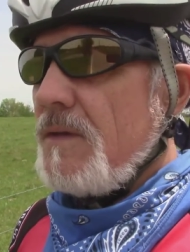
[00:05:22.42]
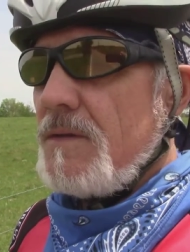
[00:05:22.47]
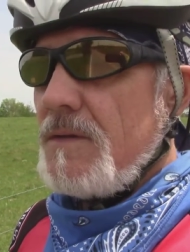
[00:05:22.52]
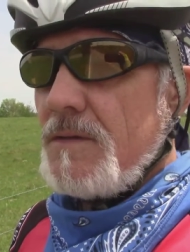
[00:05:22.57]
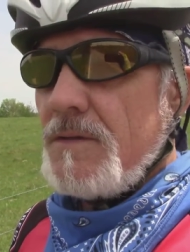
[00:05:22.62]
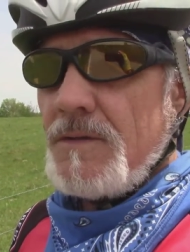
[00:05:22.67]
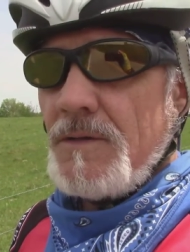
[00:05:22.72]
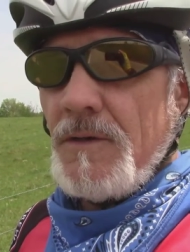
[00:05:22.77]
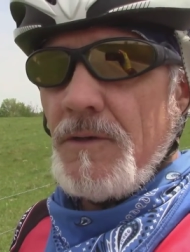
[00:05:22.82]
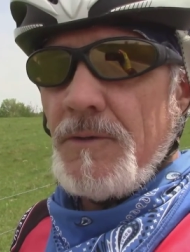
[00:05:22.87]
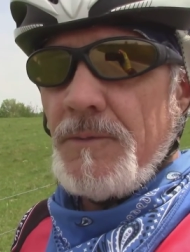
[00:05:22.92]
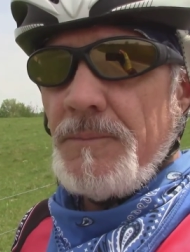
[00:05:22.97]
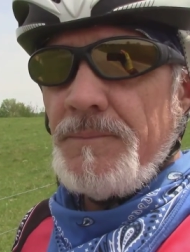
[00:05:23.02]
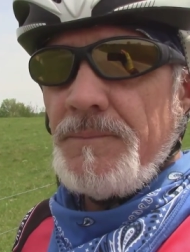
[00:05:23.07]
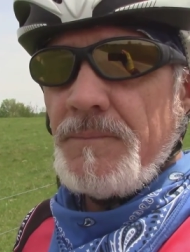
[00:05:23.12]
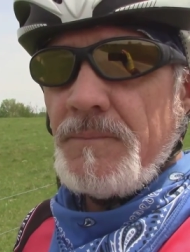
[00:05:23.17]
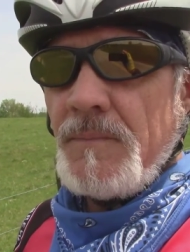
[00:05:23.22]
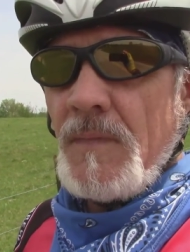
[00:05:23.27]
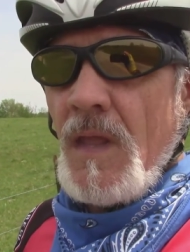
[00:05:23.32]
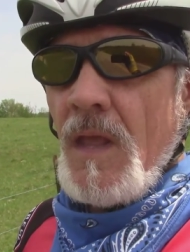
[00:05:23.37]
So,
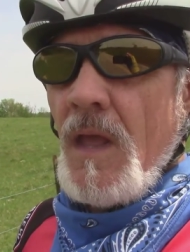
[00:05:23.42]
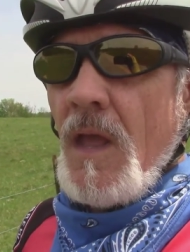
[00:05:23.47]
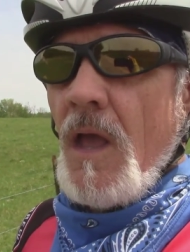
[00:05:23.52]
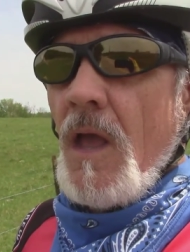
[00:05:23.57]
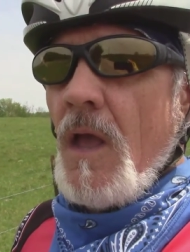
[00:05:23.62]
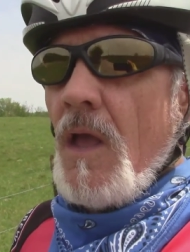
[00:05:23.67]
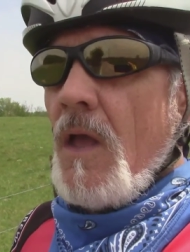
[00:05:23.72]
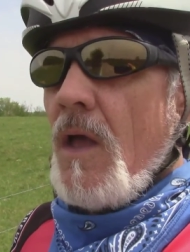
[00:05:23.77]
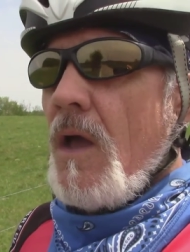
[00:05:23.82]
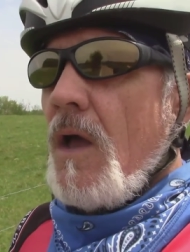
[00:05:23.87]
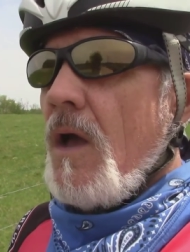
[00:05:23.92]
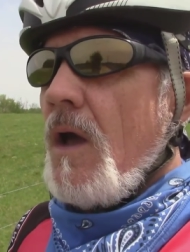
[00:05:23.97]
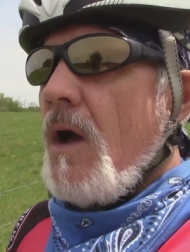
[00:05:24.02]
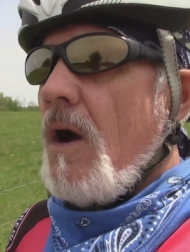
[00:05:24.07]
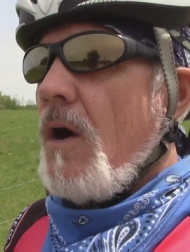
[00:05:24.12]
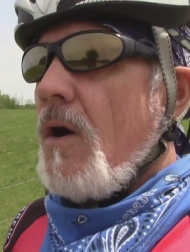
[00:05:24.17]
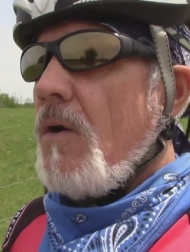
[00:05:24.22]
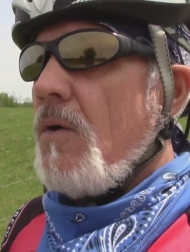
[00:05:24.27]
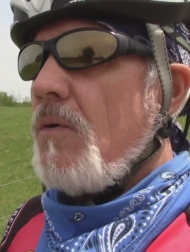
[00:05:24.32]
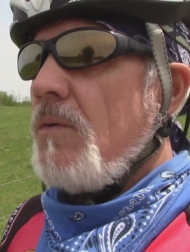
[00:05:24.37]

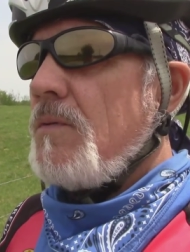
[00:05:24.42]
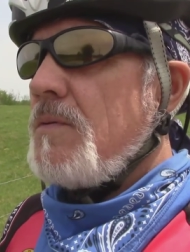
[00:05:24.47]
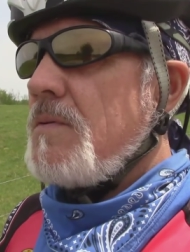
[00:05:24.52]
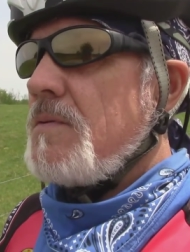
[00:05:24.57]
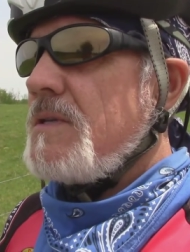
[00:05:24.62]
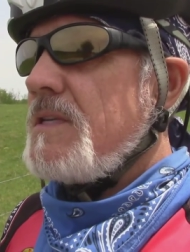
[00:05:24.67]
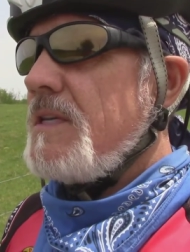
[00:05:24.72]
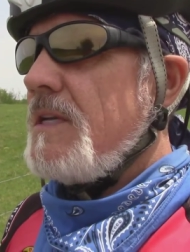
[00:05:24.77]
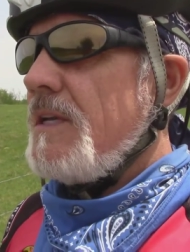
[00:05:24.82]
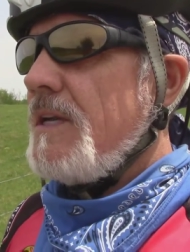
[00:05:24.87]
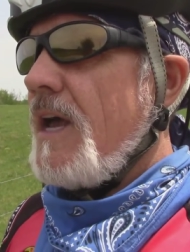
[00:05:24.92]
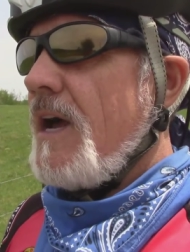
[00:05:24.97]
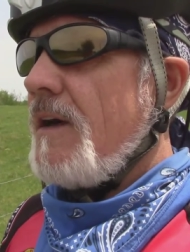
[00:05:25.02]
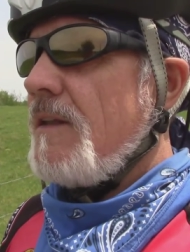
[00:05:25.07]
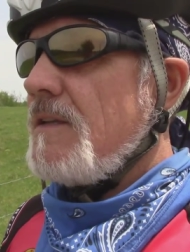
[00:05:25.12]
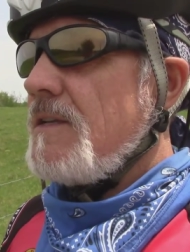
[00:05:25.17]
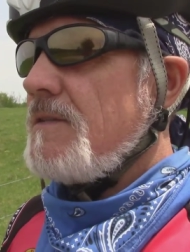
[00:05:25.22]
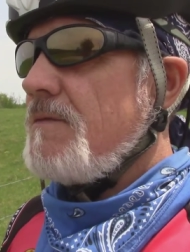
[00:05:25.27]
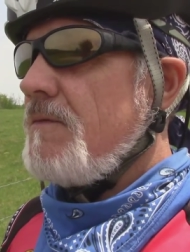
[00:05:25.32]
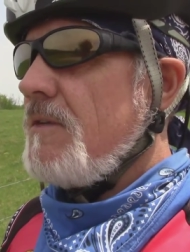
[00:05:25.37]
oh, seeing how
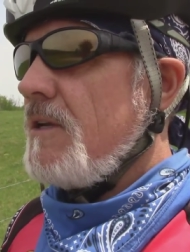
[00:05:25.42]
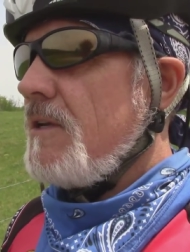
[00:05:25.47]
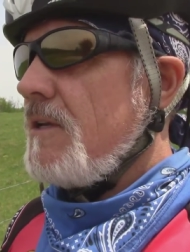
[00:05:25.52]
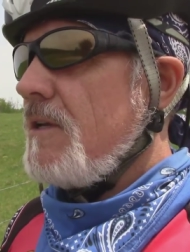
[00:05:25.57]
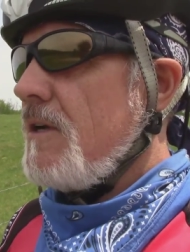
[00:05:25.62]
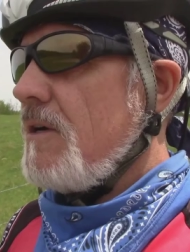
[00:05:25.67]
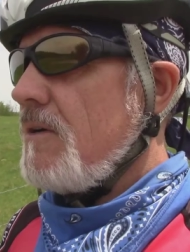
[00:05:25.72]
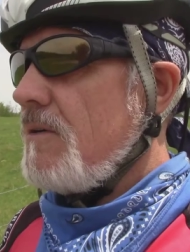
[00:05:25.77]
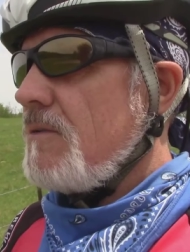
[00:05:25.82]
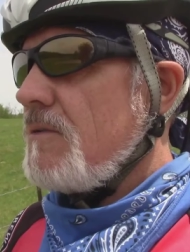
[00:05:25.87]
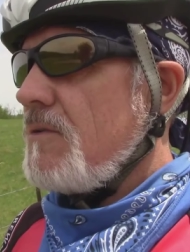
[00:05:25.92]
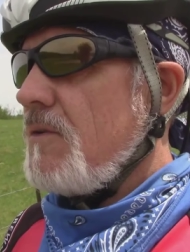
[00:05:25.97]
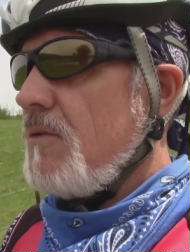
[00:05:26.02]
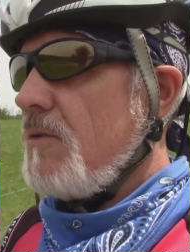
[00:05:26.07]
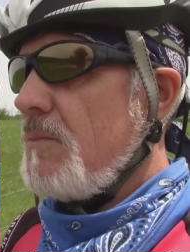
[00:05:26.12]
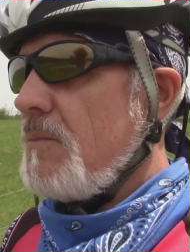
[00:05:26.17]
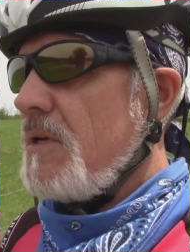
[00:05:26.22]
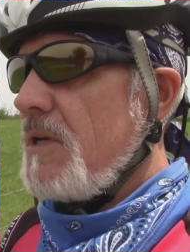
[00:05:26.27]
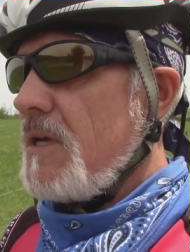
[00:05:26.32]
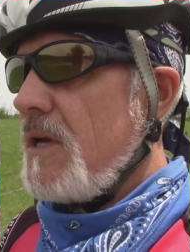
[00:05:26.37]
this video is going
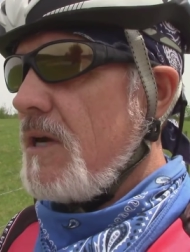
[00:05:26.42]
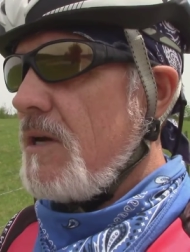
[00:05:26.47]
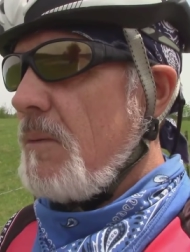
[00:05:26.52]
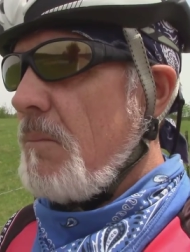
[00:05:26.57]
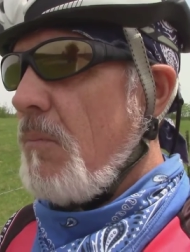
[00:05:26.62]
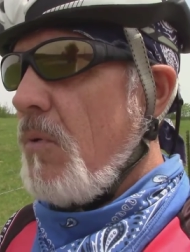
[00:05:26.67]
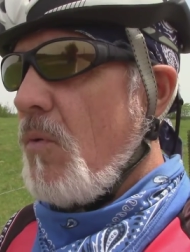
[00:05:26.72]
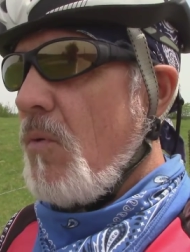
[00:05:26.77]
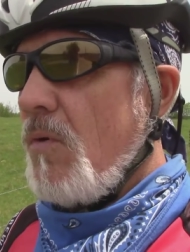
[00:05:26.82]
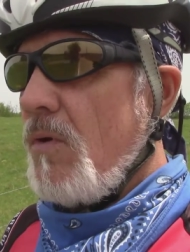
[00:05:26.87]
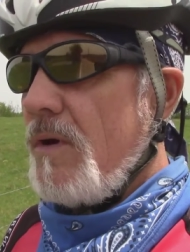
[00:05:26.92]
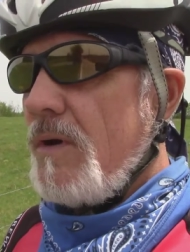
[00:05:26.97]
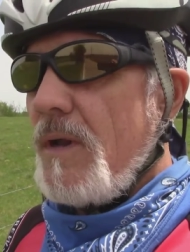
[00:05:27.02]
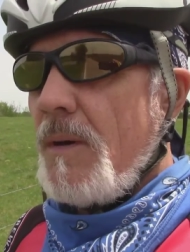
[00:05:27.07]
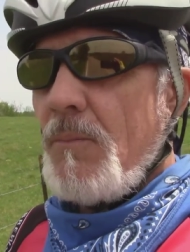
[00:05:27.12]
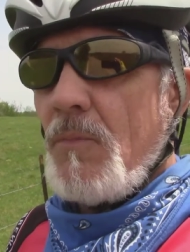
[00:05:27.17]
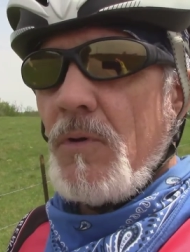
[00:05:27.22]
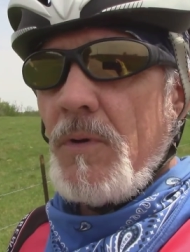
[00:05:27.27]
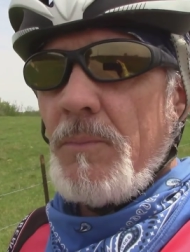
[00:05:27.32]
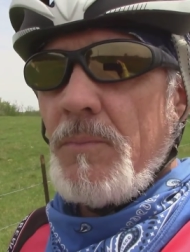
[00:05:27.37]
to be kind of boring,
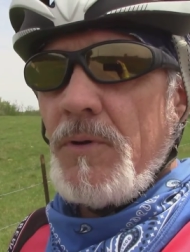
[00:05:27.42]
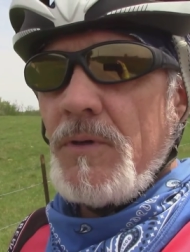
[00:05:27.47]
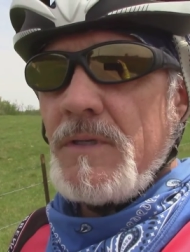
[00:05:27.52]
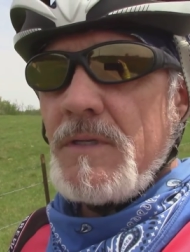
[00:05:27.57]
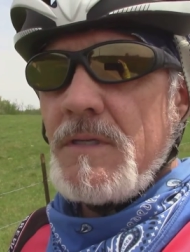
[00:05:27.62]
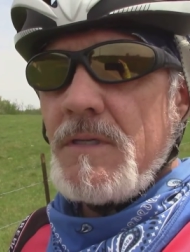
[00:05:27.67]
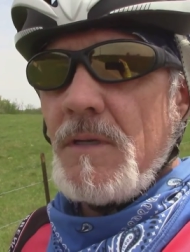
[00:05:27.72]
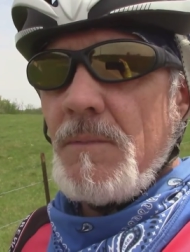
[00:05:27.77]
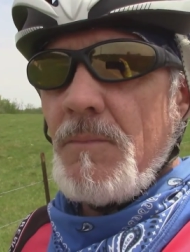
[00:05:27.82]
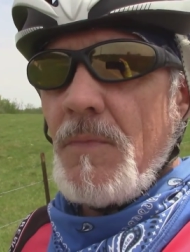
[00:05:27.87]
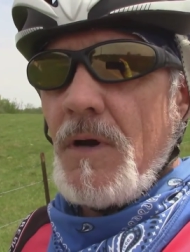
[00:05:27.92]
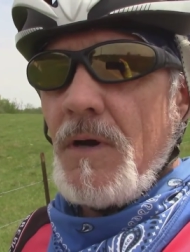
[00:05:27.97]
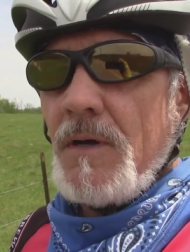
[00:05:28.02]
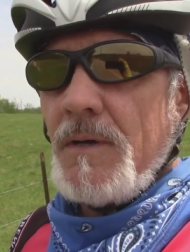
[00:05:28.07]
I'm going to put some...